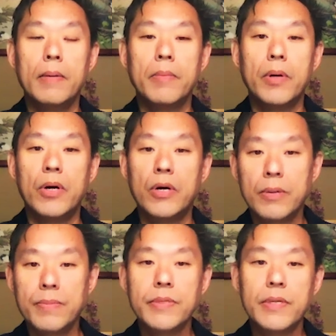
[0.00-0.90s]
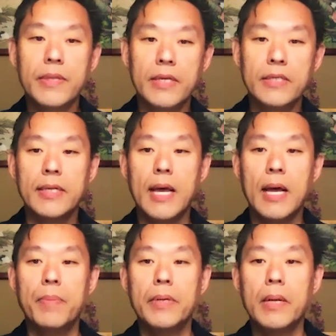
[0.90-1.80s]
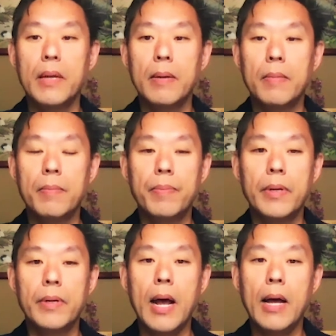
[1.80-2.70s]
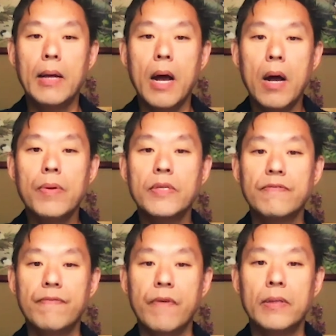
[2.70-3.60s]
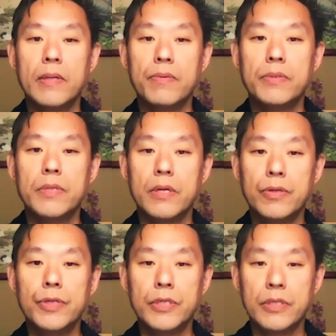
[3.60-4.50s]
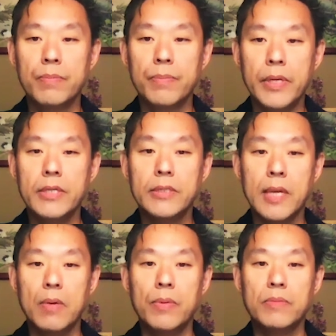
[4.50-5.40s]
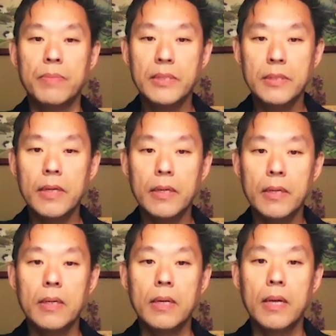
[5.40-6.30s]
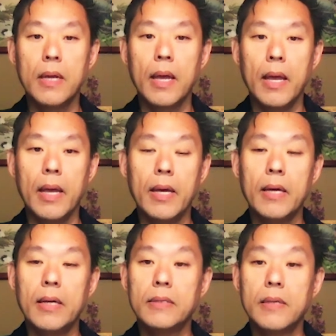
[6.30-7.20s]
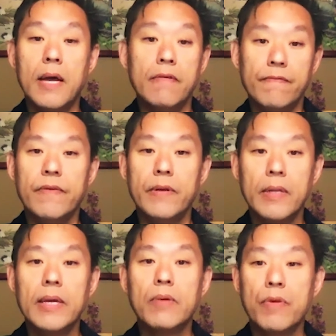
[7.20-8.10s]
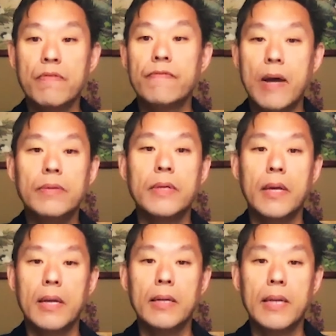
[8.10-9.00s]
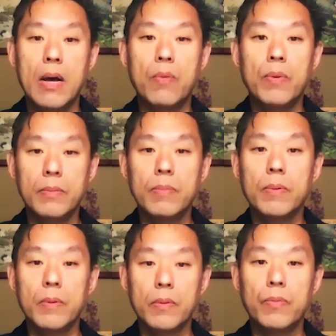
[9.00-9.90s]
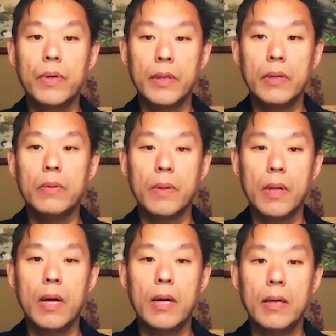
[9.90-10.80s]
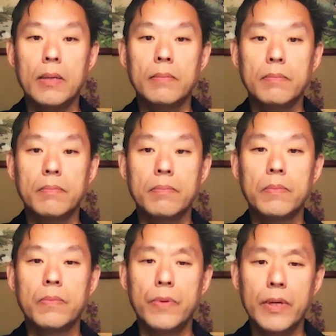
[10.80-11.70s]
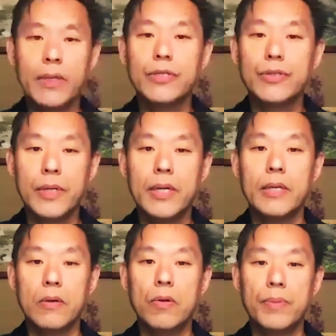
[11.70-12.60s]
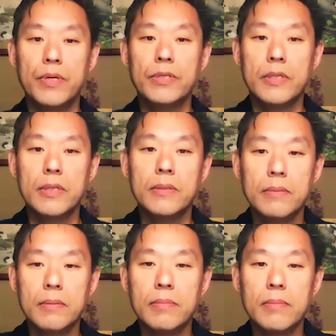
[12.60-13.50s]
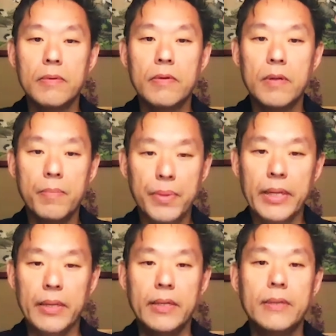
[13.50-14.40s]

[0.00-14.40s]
herbs and things like that. But I always felt there was a nutrition piece that was missing, and I feel like we found it, and now we're really, really treating the whole person completely.